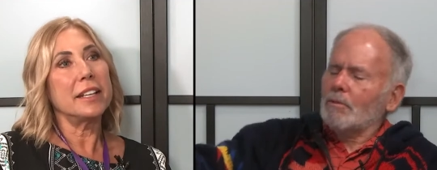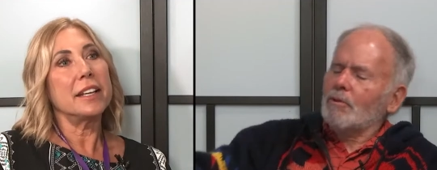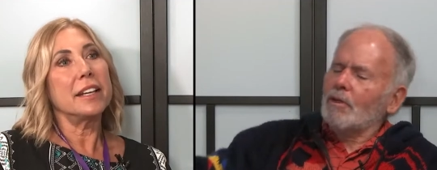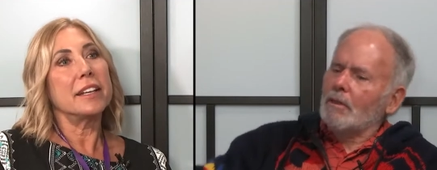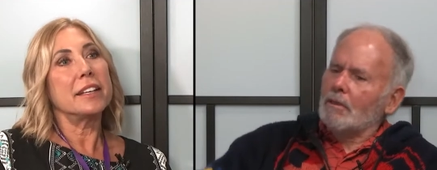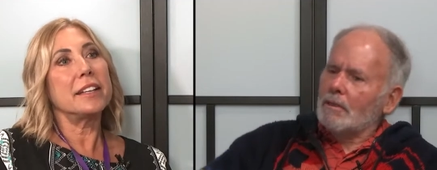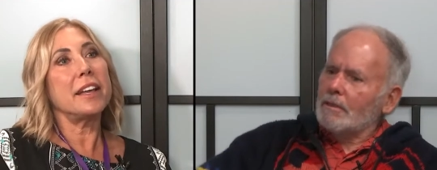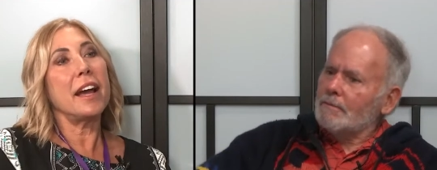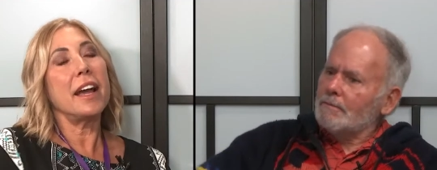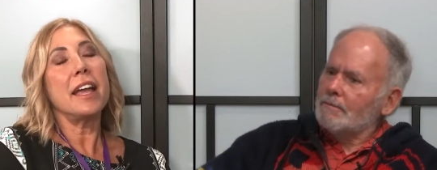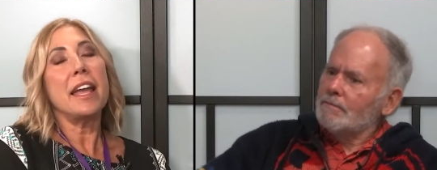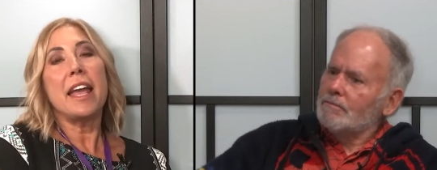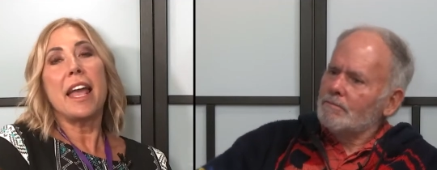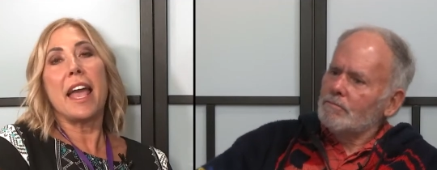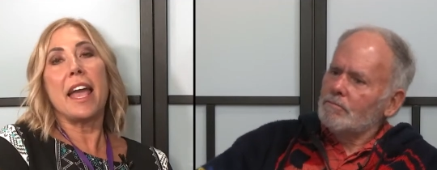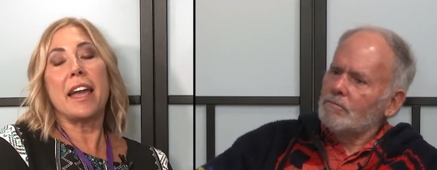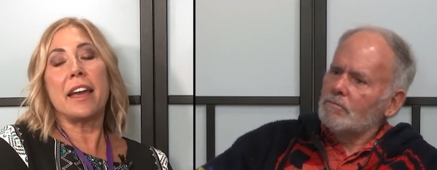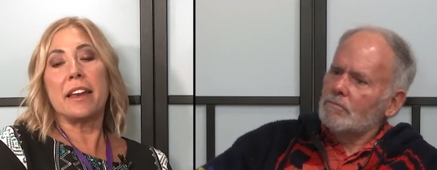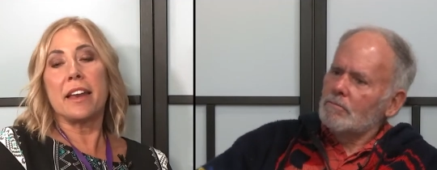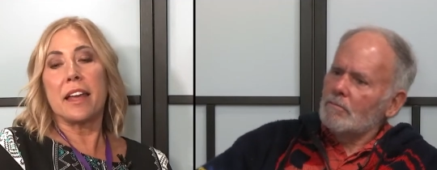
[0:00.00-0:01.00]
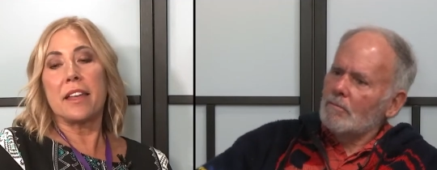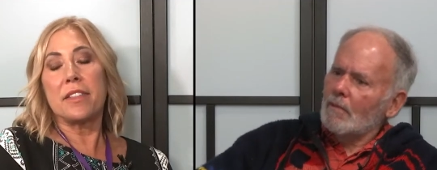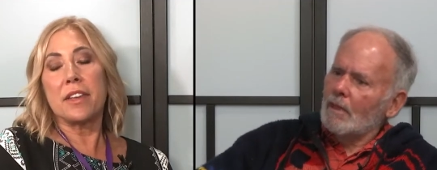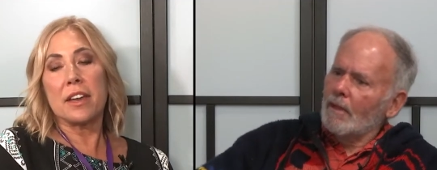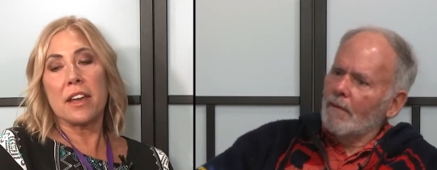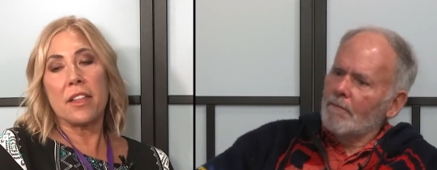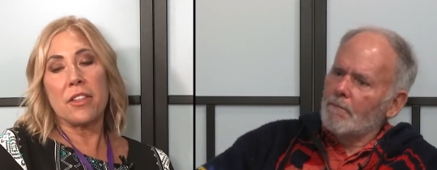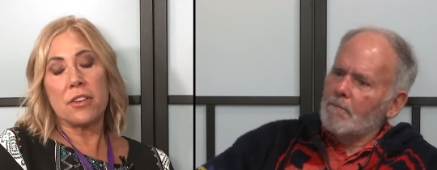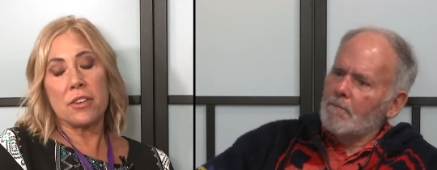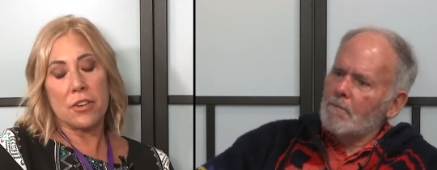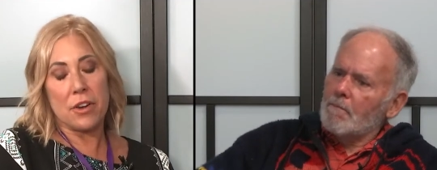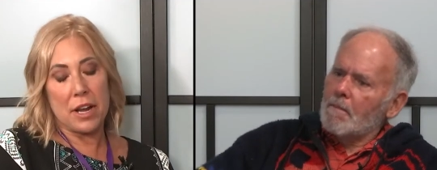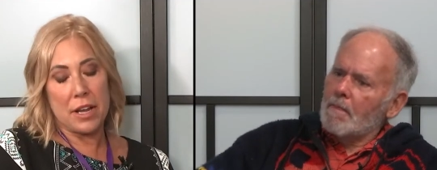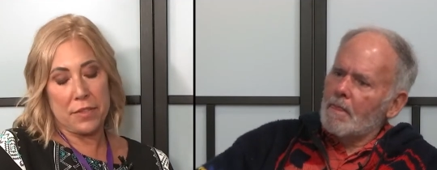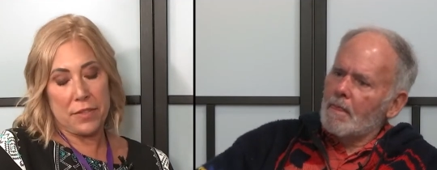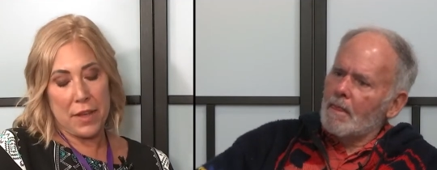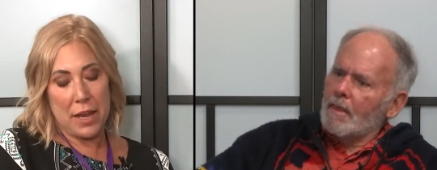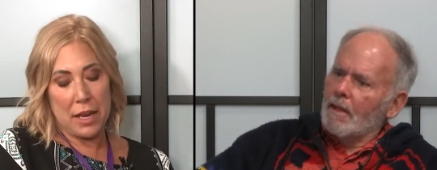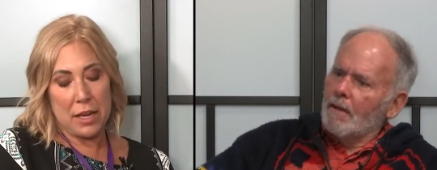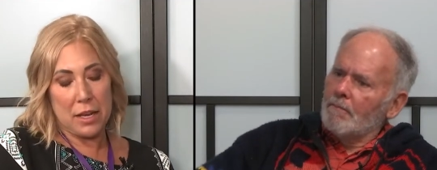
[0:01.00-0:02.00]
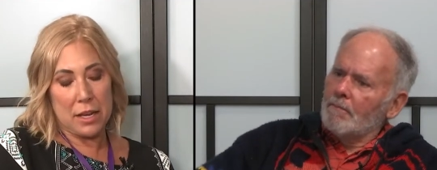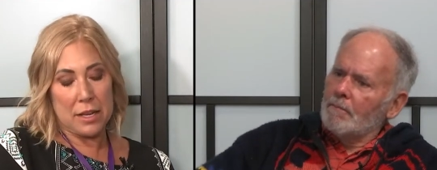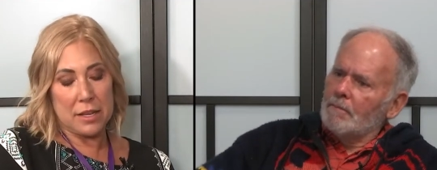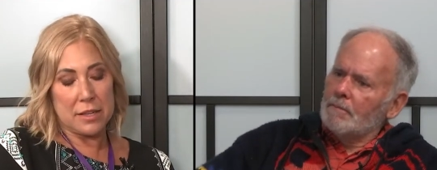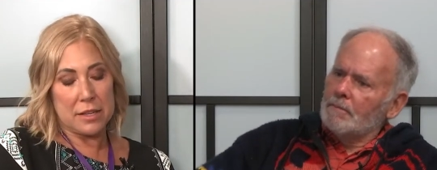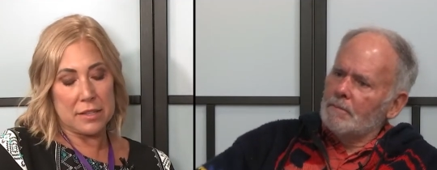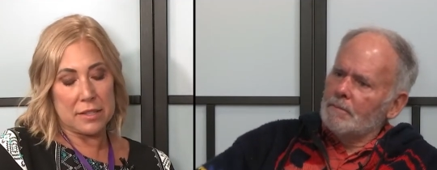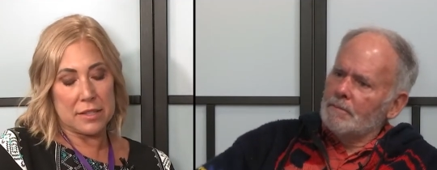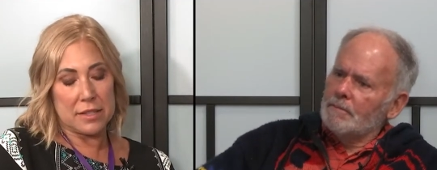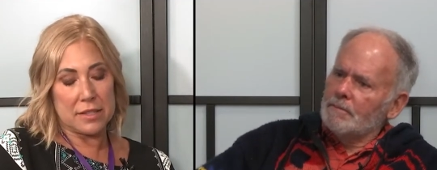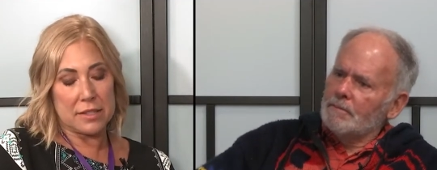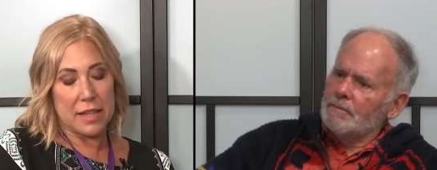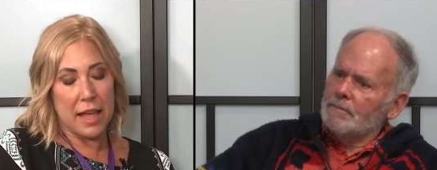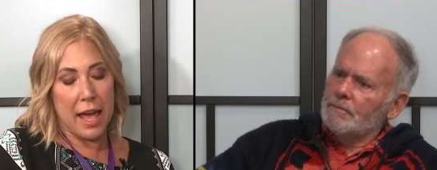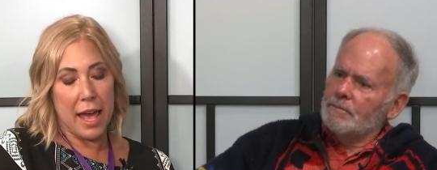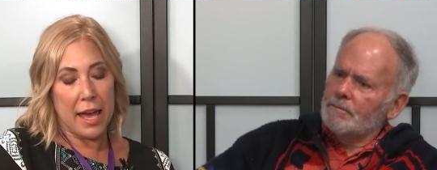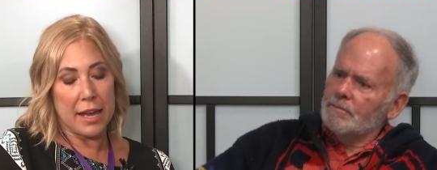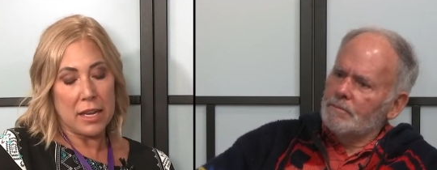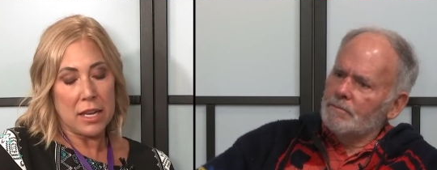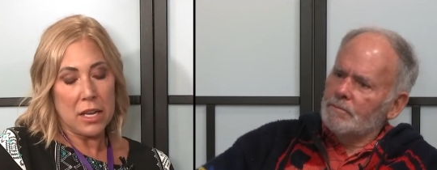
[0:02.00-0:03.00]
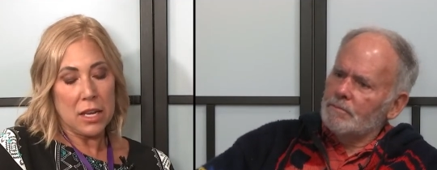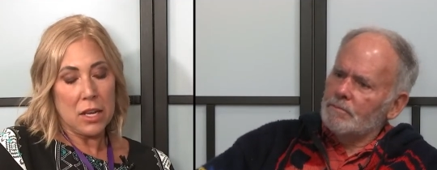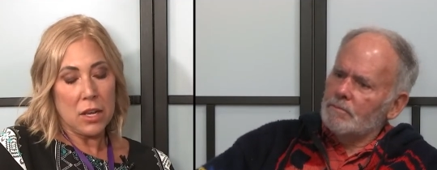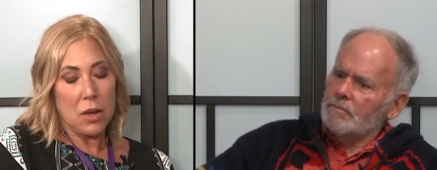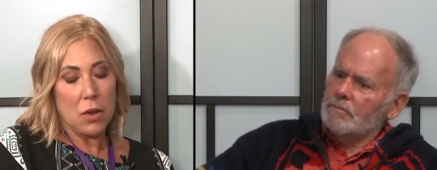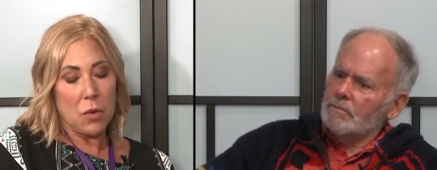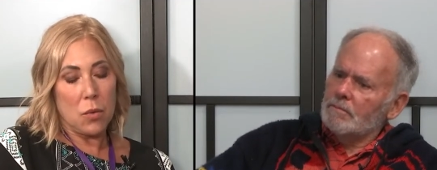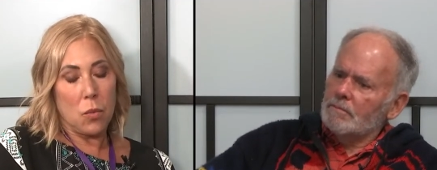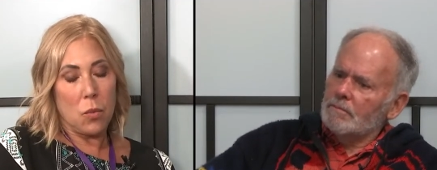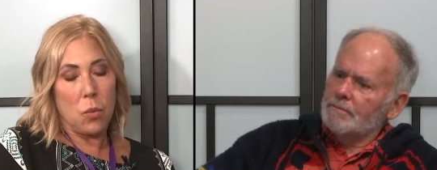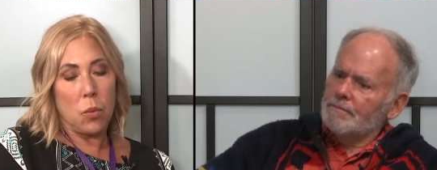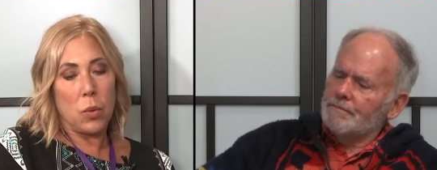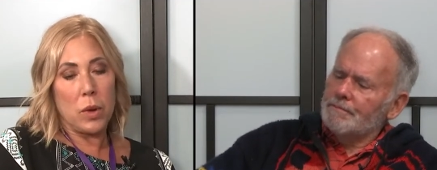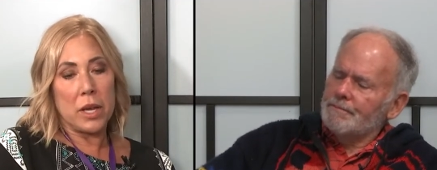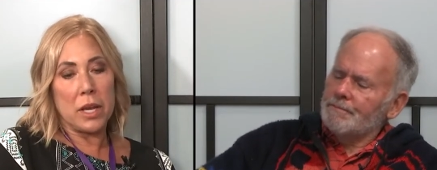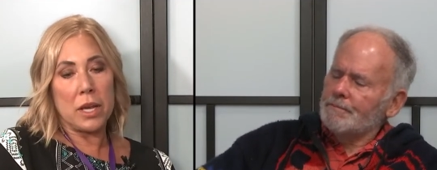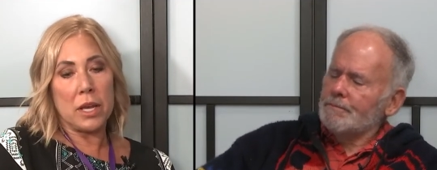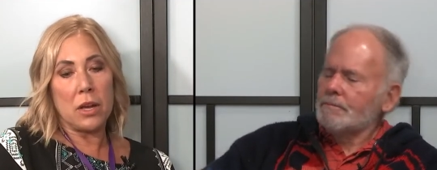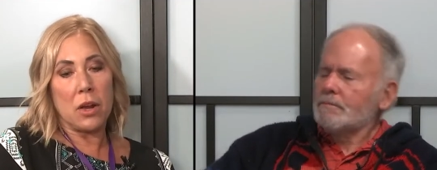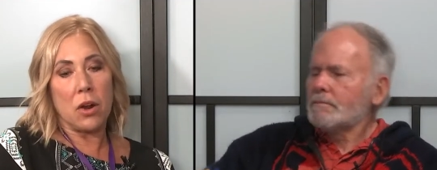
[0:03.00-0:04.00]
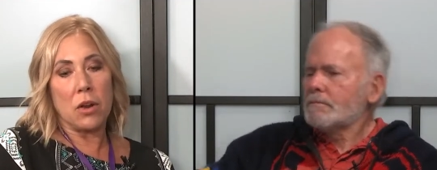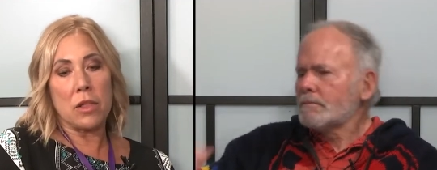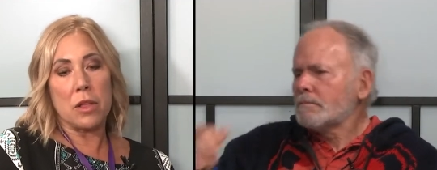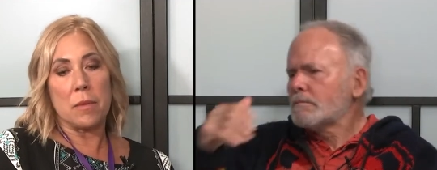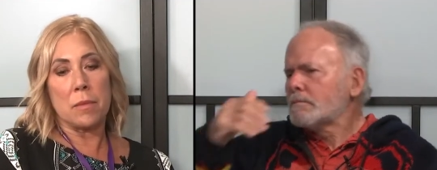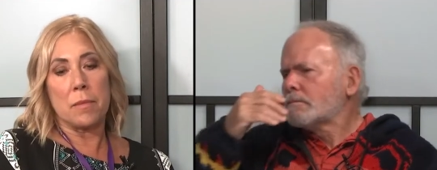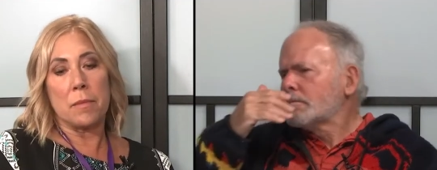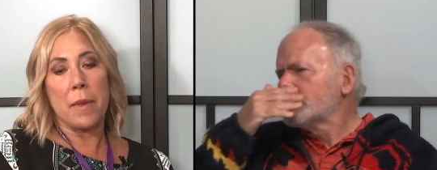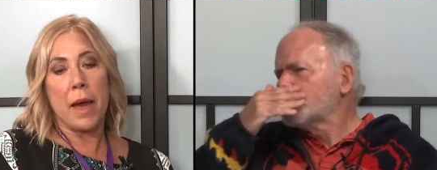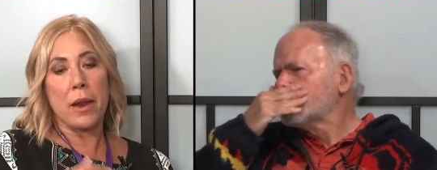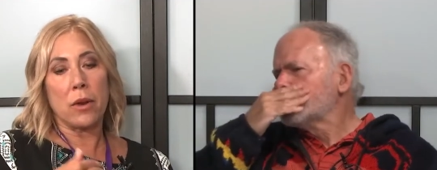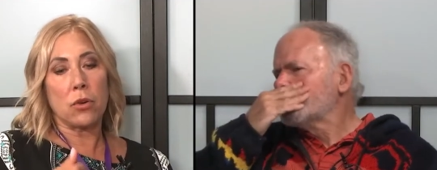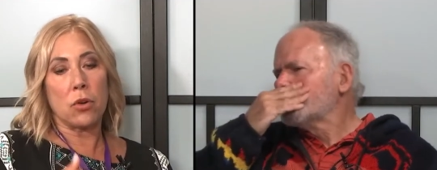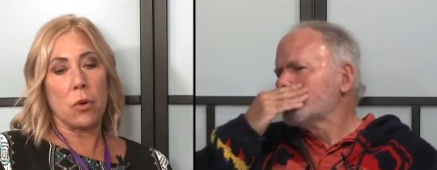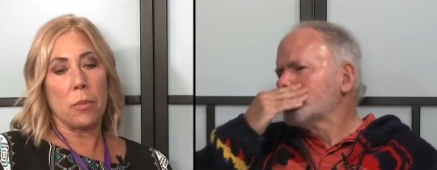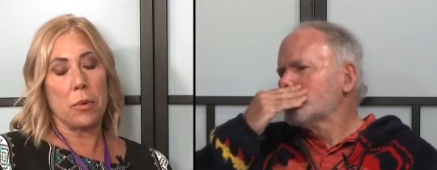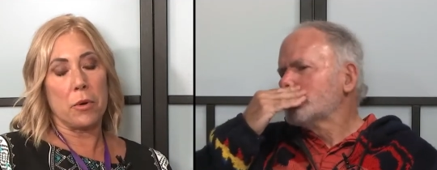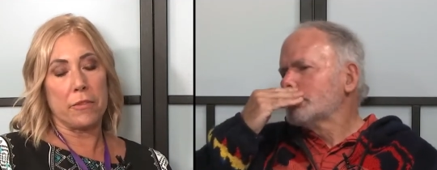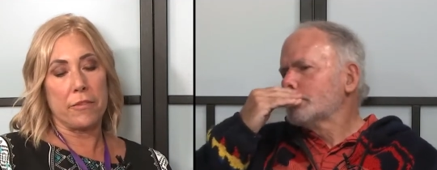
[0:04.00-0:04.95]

Speaker 1: keep going. Yeah. And the other great thing is that we are the medical